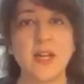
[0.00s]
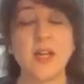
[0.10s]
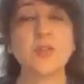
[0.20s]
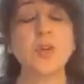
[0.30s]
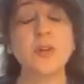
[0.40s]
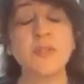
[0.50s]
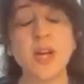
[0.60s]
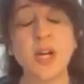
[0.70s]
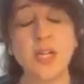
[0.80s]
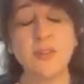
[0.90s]
So
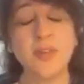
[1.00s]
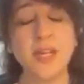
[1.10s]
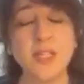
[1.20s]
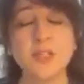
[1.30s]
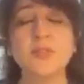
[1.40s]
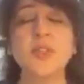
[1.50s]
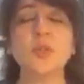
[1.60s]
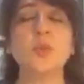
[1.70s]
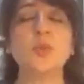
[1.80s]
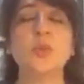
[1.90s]
if any of
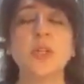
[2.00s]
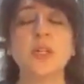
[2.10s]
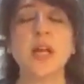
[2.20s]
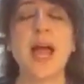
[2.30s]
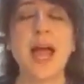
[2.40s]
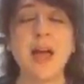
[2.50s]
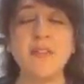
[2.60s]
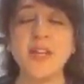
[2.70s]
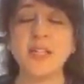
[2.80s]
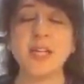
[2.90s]
you have
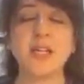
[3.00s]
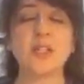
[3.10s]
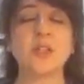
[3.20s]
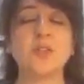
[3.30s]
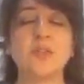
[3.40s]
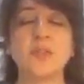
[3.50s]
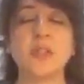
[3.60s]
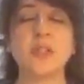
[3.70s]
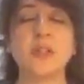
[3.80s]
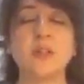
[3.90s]
that kind of
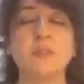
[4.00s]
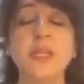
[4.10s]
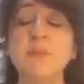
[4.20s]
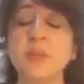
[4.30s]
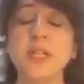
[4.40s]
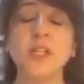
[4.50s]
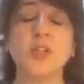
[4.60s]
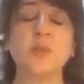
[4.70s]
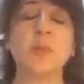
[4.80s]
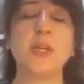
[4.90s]
people in your
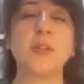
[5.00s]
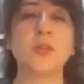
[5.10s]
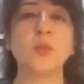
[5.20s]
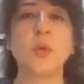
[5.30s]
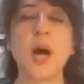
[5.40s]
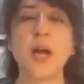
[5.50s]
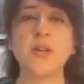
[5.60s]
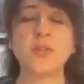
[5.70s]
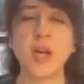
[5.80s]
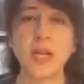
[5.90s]
space who are
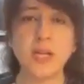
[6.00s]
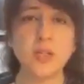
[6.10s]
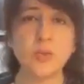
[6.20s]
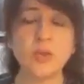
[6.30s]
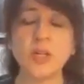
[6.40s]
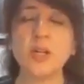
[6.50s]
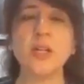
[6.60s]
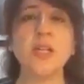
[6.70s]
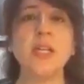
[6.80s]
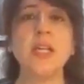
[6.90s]
trying to
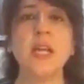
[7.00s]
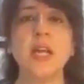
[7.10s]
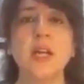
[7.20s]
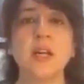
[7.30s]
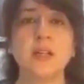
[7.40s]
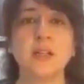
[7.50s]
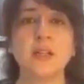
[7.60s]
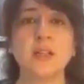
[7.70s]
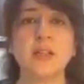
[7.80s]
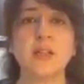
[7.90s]
really
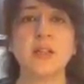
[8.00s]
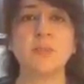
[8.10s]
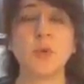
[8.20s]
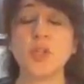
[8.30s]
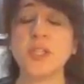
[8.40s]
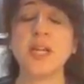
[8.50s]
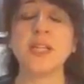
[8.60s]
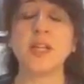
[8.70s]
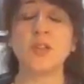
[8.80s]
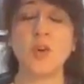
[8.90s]
project
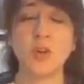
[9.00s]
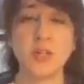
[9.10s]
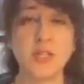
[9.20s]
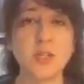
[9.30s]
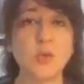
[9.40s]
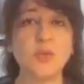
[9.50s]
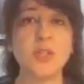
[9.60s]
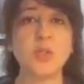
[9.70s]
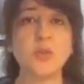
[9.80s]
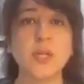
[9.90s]
their authority over
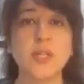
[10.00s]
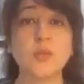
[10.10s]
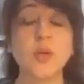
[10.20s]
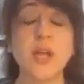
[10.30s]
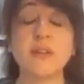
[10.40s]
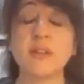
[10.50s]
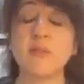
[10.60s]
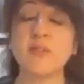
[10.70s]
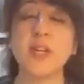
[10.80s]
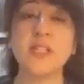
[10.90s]
you, and you are
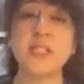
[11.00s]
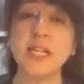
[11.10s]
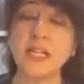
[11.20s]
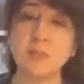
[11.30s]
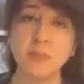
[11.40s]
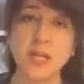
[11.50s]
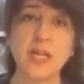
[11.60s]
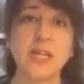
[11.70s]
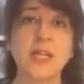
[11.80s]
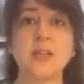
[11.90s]
somewhere still
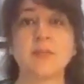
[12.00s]
complying,